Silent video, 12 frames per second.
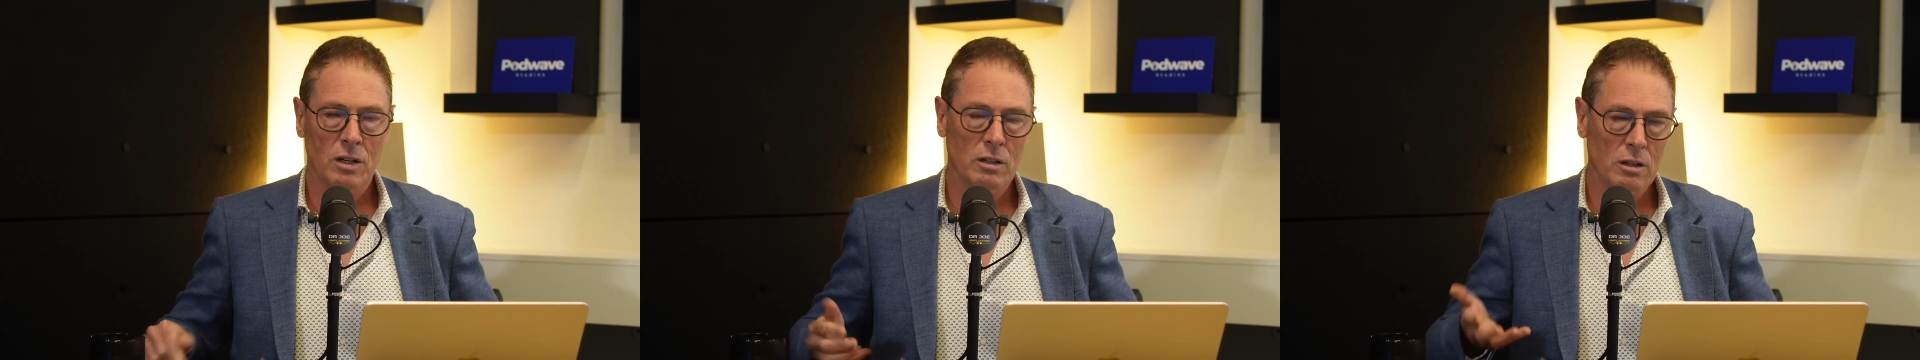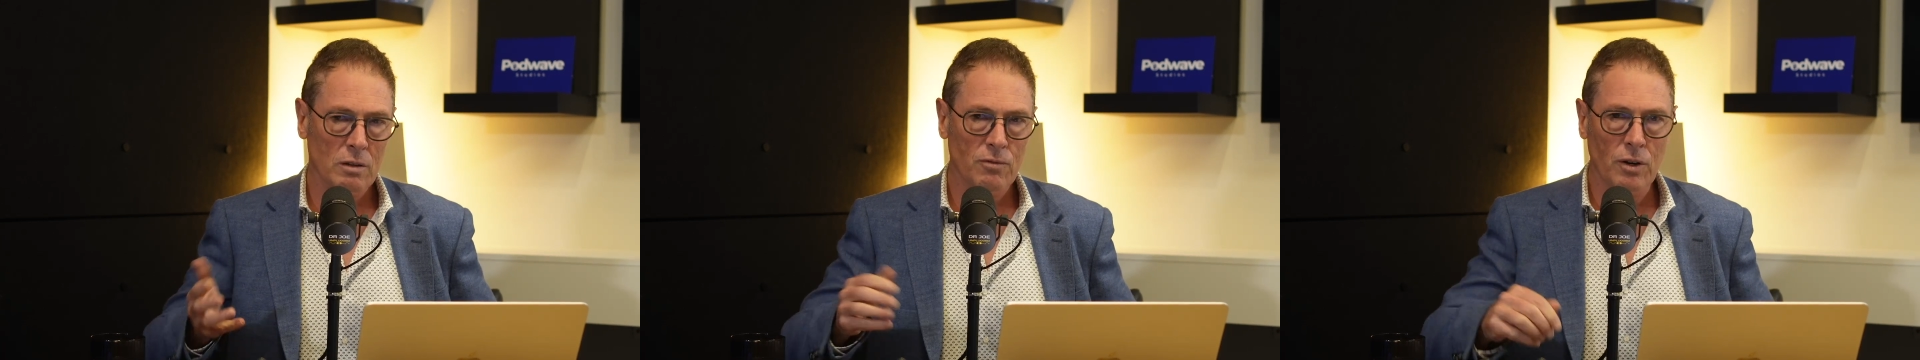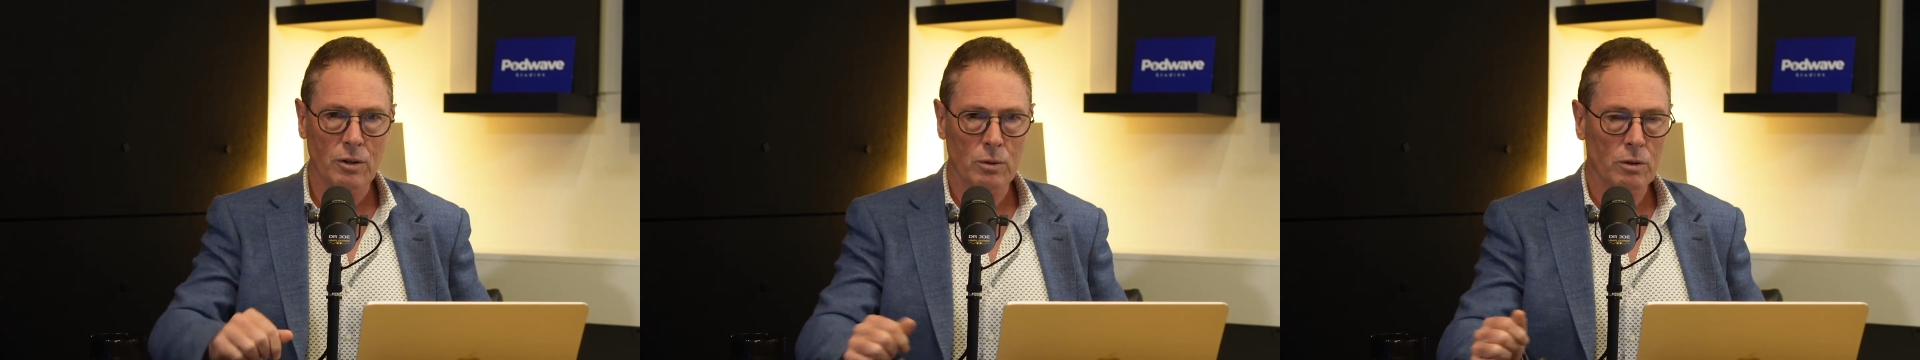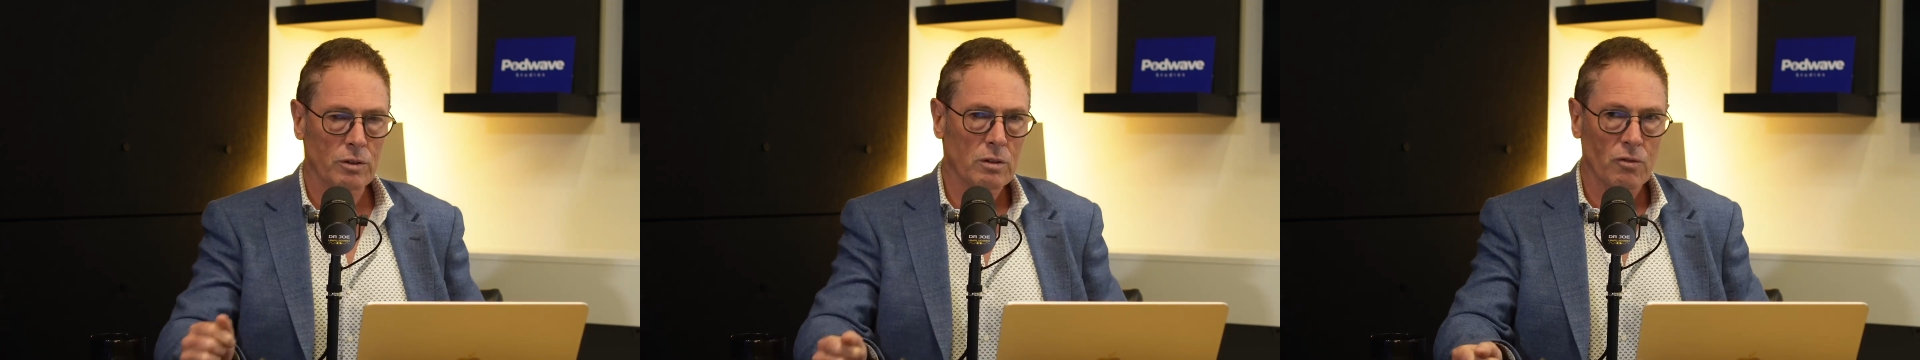and you can find all
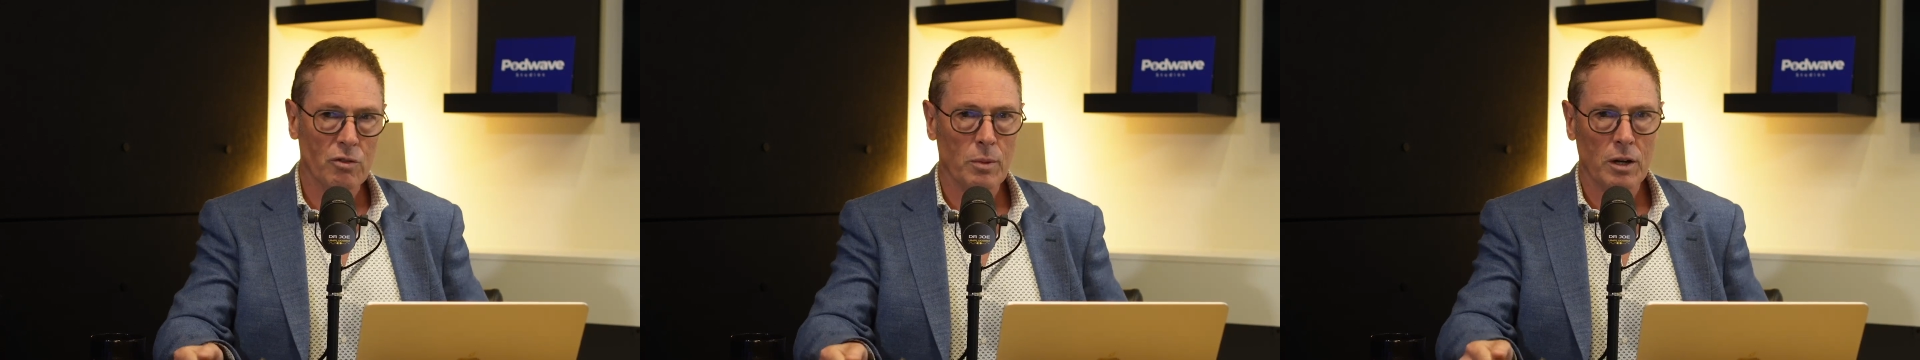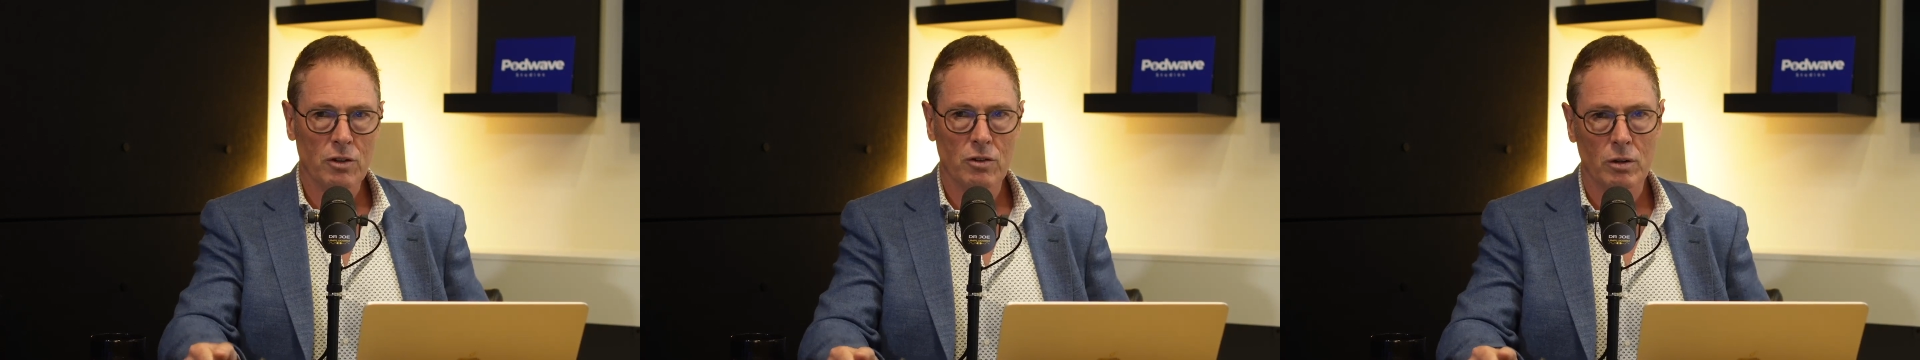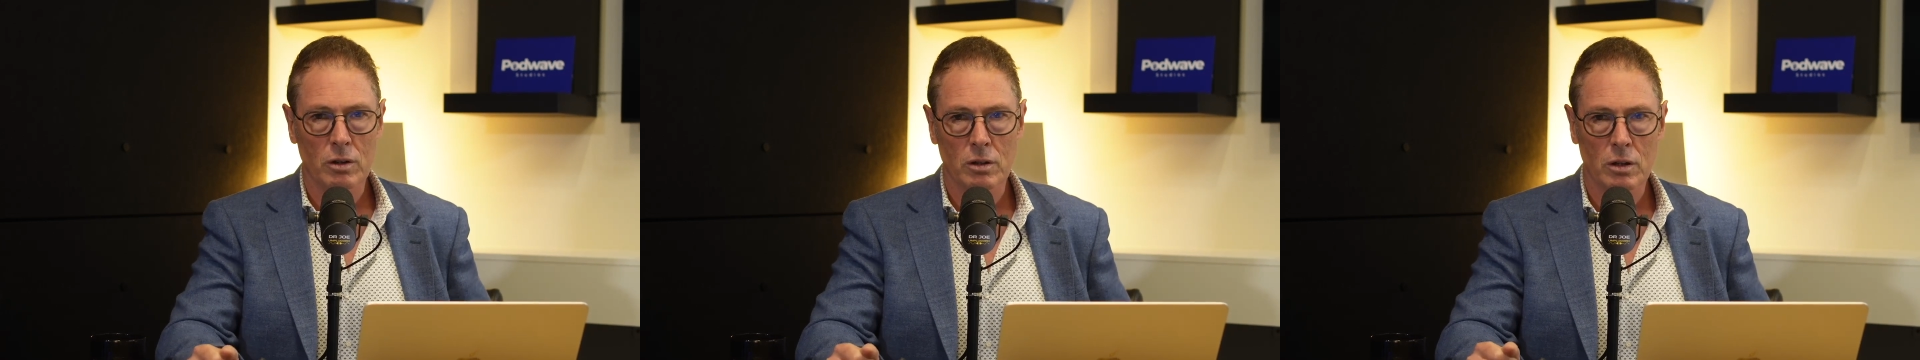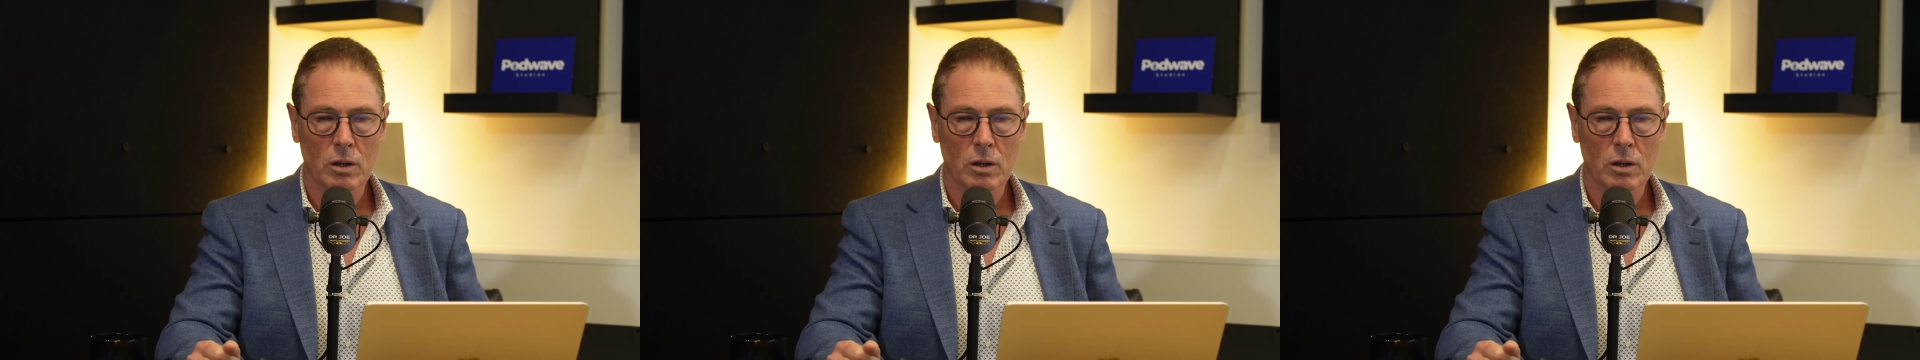this information online.